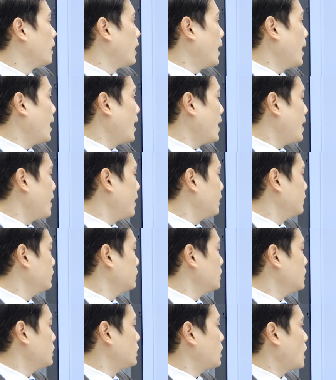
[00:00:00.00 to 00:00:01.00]
and
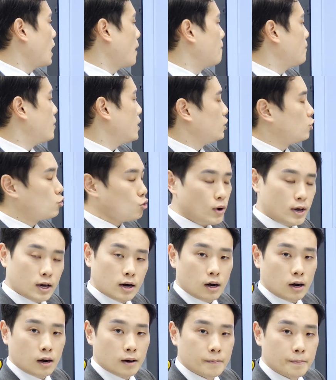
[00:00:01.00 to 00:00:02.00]
it can be doing
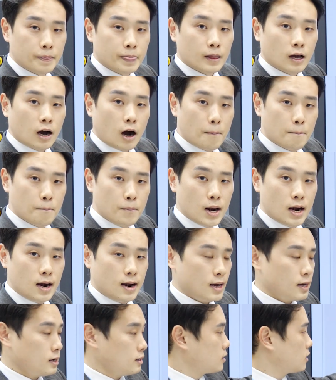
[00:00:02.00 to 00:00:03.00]
a
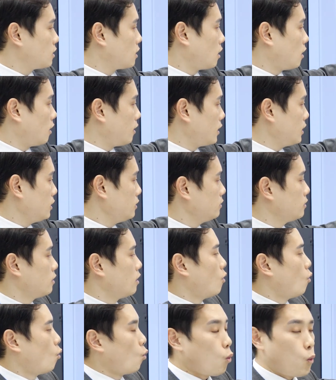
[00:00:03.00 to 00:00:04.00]
milling, cutting
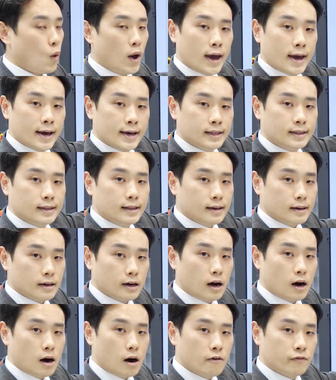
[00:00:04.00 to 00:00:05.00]
with
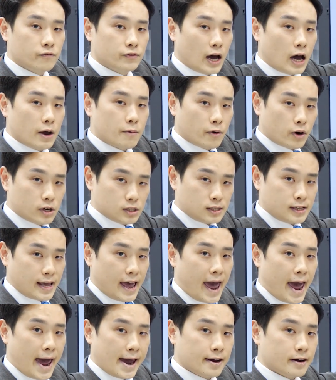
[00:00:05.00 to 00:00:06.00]
a diversity
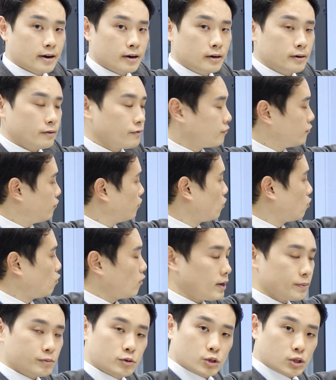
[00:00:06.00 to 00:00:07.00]
angle for
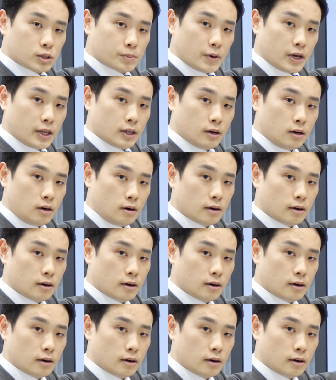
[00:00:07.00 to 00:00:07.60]
left spindle